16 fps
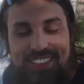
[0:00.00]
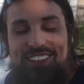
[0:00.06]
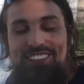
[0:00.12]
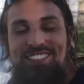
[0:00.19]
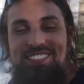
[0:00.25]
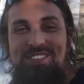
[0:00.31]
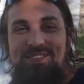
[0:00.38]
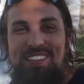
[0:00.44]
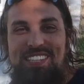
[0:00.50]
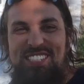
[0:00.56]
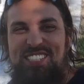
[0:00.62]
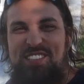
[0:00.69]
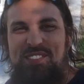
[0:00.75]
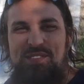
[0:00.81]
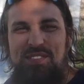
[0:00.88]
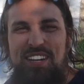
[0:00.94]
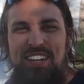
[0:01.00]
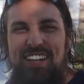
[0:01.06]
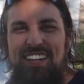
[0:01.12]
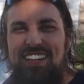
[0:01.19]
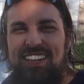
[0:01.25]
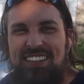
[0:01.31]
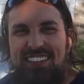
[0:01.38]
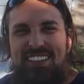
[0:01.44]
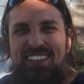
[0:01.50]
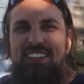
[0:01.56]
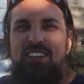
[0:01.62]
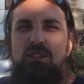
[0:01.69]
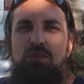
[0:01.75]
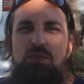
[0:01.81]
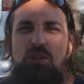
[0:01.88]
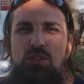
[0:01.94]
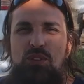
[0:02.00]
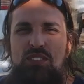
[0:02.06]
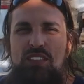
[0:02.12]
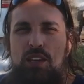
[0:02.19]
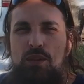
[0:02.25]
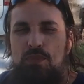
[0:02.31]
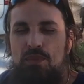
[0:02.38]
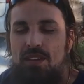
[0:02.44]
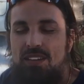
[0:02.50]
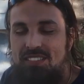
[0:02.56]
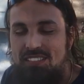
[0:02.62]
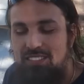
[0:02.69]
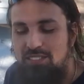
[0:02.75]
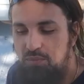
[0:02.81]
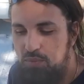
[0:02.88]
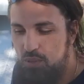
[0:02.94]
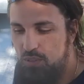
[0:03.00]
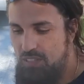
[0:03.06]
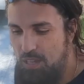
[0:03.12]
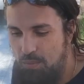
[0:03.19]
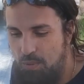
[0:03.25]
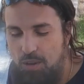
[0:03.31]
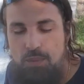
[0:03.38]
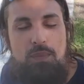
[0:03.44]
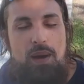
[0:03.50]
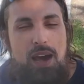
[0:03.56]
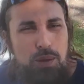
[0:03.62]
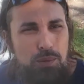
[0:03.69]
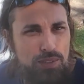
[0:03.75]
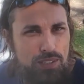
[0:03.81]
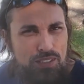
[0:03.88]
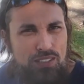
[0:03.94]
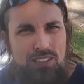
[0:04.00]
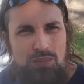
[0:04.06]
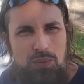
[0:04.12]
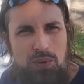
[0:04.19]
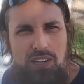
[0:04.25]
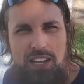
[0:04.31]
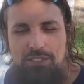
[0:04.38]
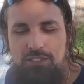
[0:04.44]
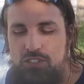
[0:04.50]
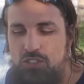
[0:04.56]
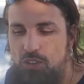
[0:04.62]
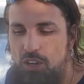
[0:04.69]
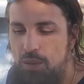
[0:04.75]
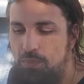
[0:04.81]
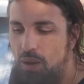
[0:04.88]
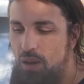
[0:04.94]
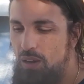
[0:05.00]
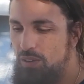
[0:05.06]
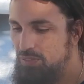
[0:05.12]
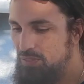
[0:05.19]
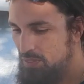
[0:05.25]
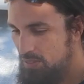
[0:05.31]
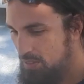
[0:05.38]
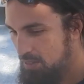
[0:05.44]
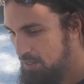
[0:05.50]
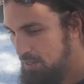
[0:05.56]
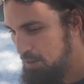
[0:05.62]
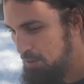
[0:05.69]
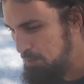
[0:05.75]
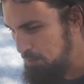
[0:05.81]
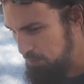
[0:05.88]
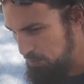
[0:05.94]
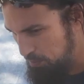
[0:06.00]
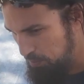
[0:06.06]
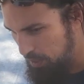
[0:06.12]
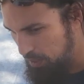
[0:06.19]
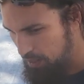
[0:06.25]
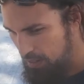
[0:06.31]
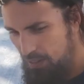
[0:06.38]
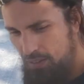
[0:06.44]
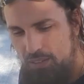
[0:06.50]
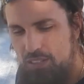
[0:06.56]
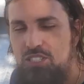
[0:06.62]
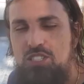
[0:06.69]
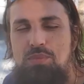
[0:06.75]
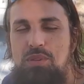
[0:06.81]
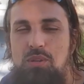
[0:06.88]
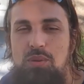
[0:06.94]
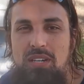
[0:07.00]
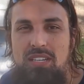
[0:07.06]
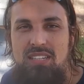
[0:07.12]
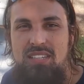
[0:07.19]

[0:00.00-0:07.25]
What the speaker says: There's a bunch of butyl tape, excessive butyl tape on the bow that we're gonna have to scrape off. But it should be quick.